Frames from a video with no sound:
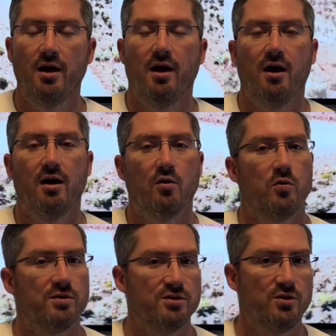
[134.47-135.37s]

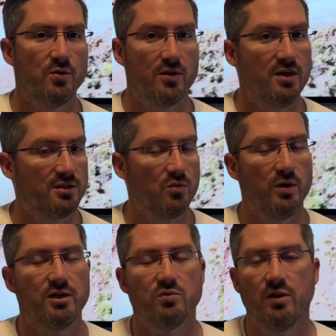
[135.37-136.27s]
or sooner than
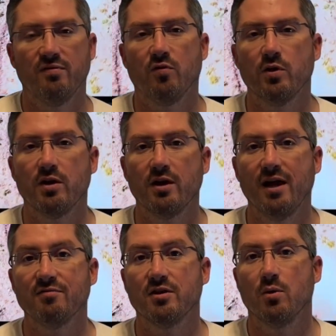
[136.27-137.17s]
2024, you're gonna
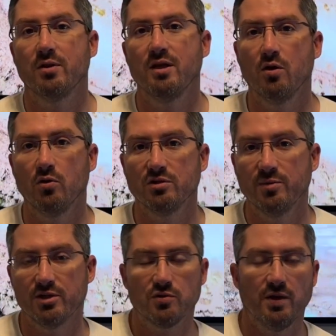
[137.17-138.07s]
have to go with the
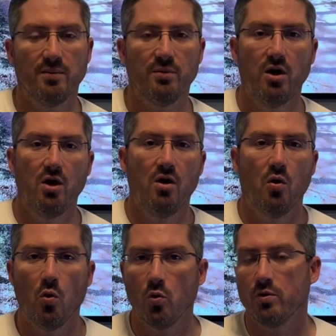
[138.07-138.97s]
ultimate trim
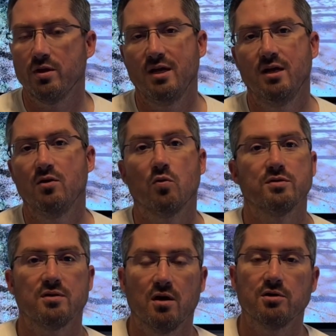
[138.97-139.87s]
or the North
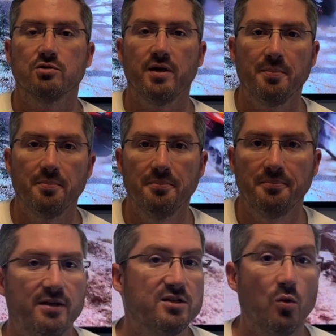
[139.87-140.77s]
Star trim.
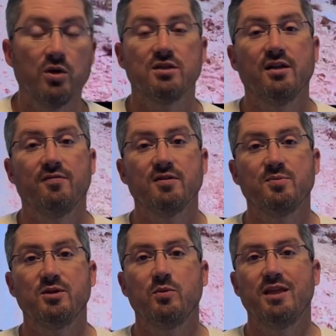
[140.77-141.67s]
So what's the difference
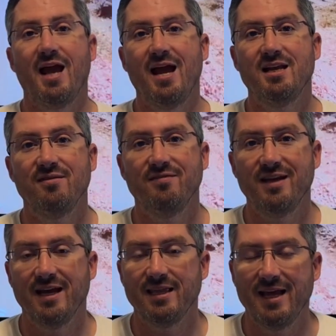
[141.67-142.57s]
between the
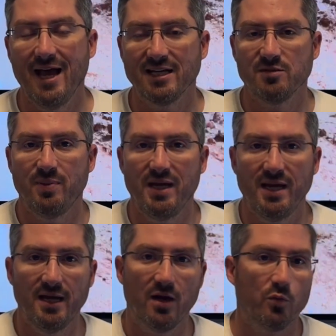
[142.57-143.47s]
ADV and the
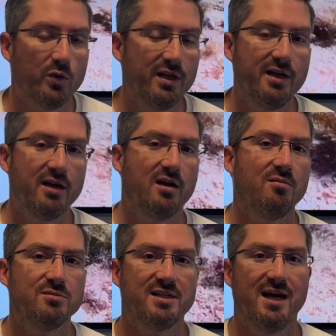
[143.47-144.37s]
XP? Really, it
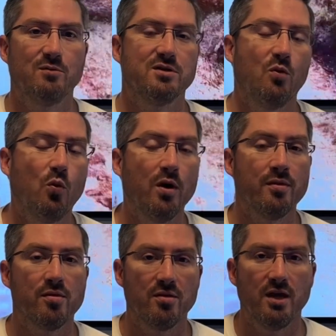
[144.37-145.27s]
comes down to one
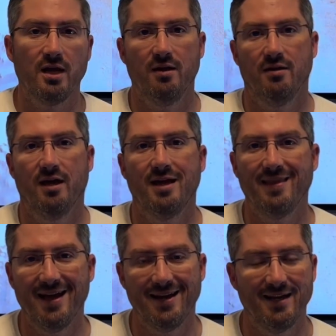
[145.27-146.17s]
thing, and
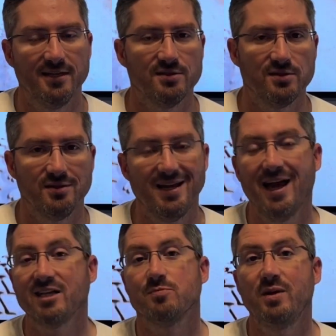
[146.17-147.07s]
that is the
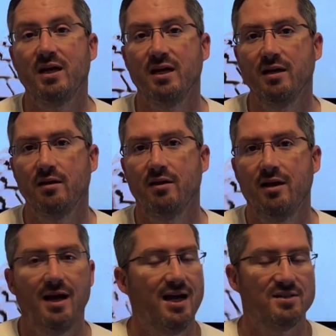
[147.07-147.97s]
XP has